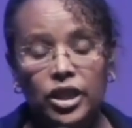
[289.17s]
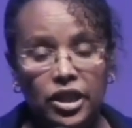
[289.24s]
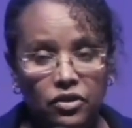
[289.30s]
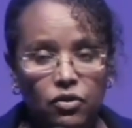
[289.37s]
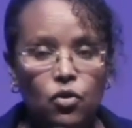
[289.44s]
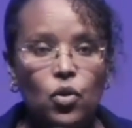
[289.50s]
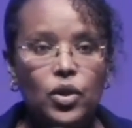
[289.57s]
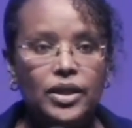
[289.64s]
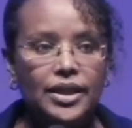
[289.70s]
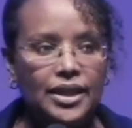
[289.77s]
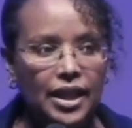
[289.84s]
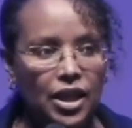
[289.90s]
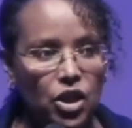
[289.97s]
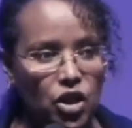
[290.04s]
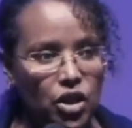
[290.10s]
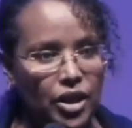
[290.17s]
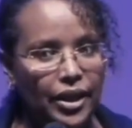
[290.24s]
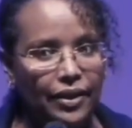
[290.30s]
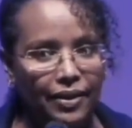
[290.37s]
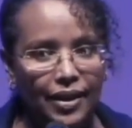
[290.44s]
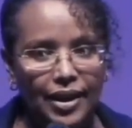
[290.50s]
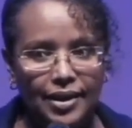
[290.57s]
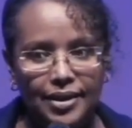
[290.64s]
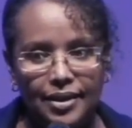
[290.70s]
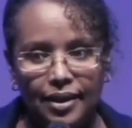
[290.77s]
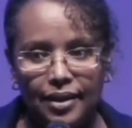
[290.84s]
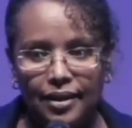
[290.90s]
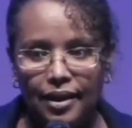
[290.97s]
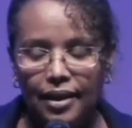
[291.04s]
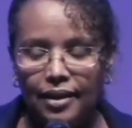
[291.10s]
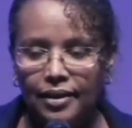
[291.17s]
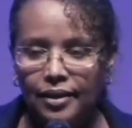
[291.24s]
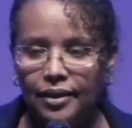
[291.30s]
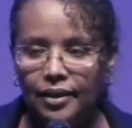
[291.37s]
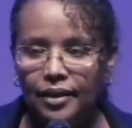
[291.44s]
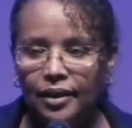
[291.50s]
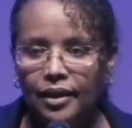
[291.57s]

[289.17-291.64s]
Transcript: deforestation, and things like that.